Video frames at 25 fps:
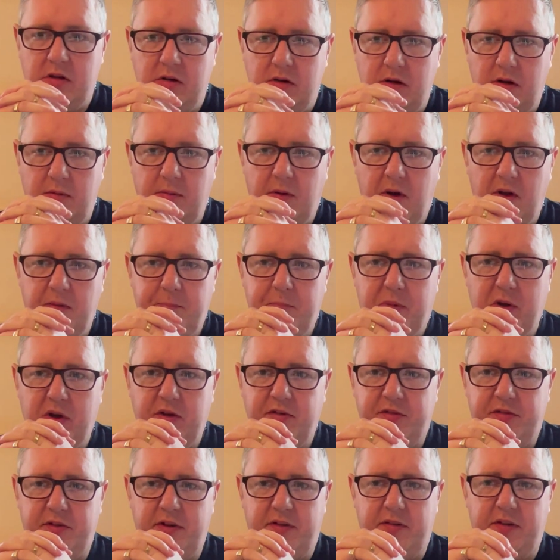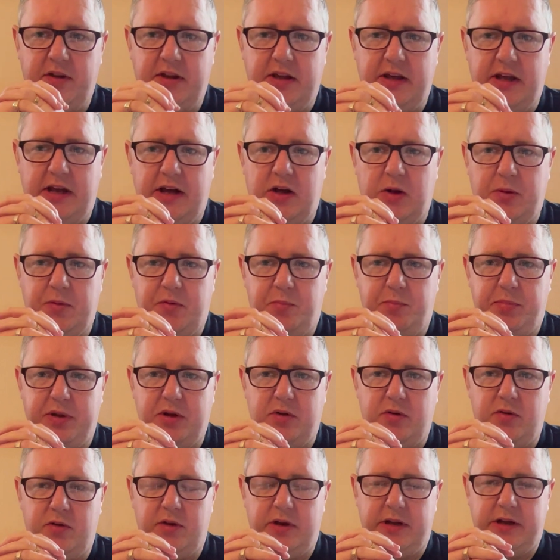I personally think it helps
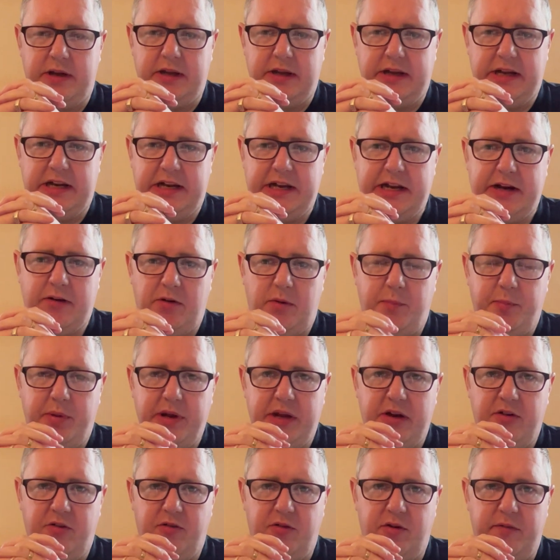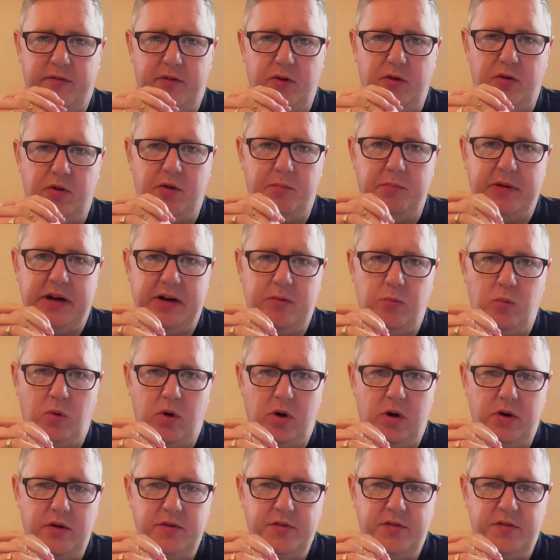build a clearer picture of who the man
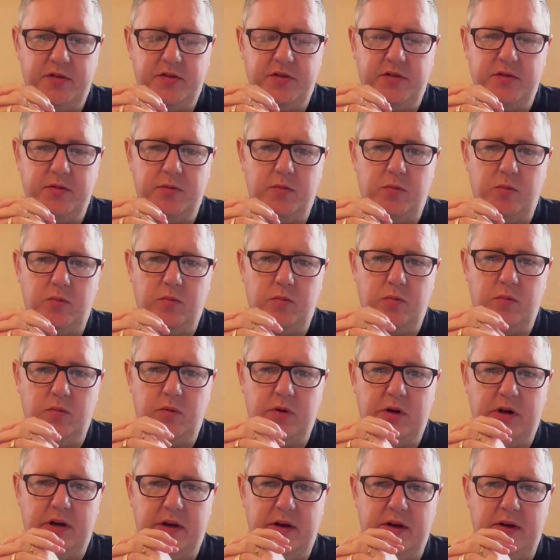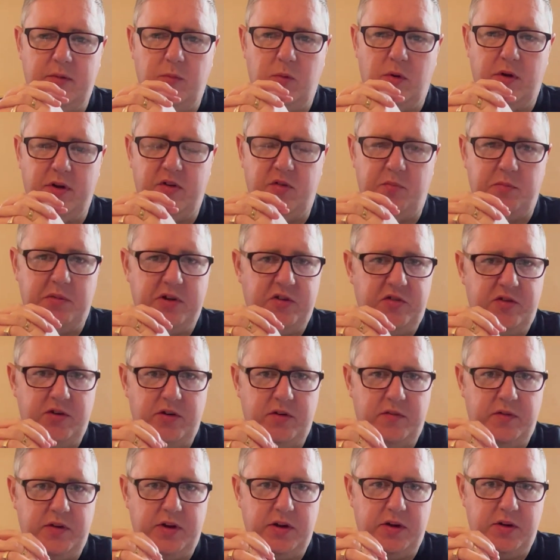was and what his mission
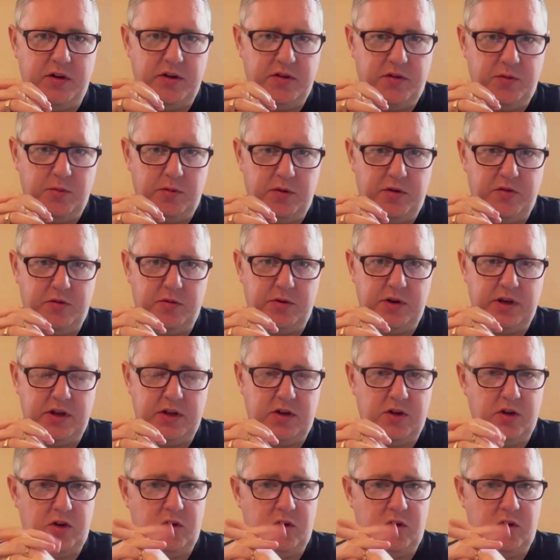on the earth was when you can